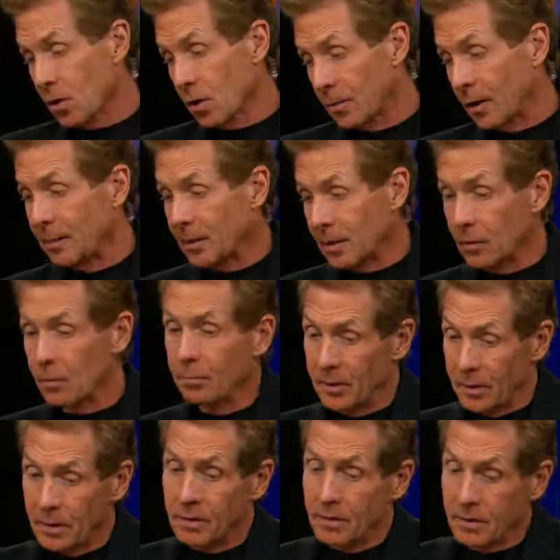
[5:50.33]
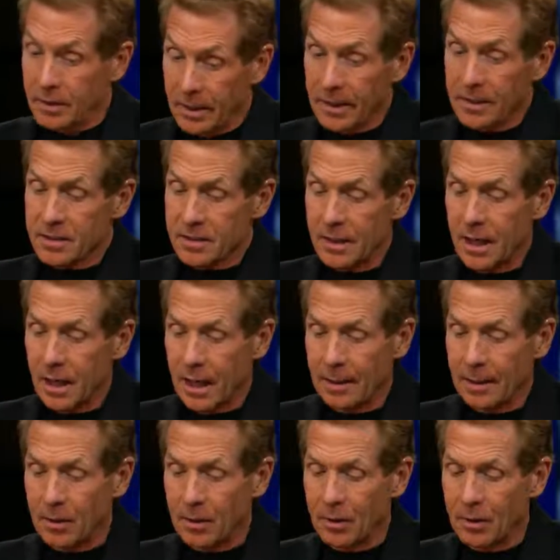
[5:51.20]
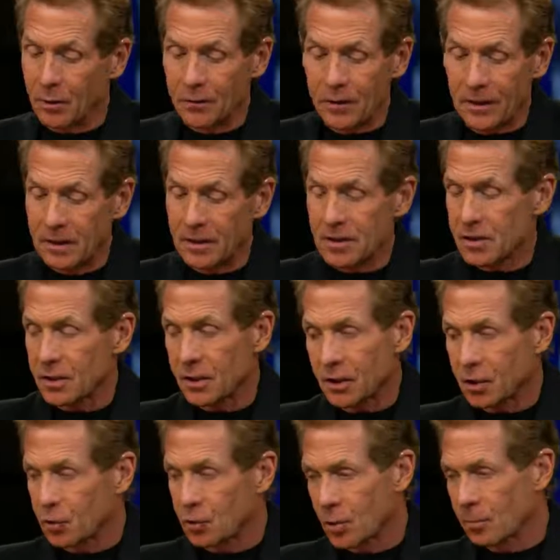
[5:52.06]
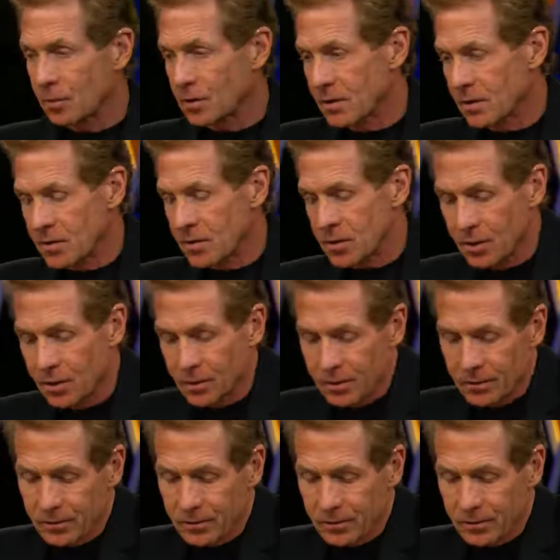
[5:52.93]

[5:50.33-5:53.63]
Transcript: Carr, maybe he'll be the next guy, but I don't think he's going to contribute this year.